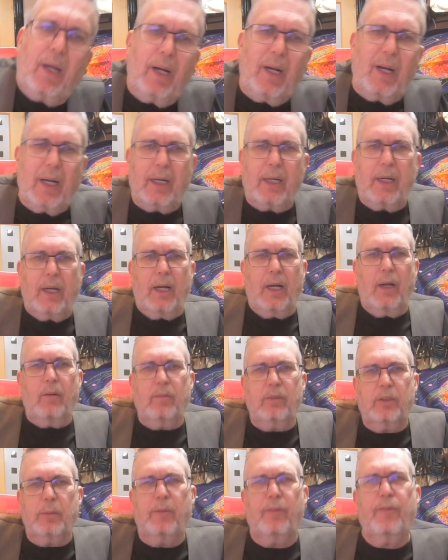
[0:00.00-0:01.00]

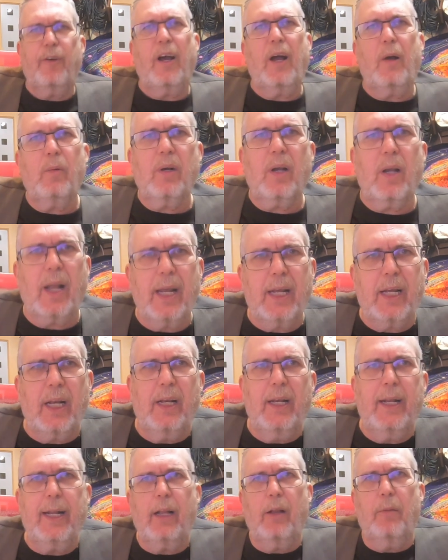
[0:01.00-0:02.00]
To be fair, I would like a
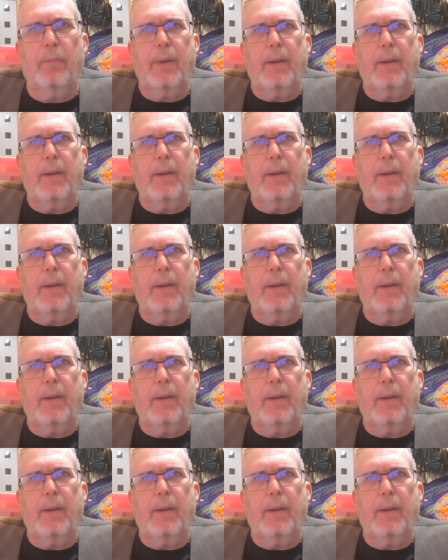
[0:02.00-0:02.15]
little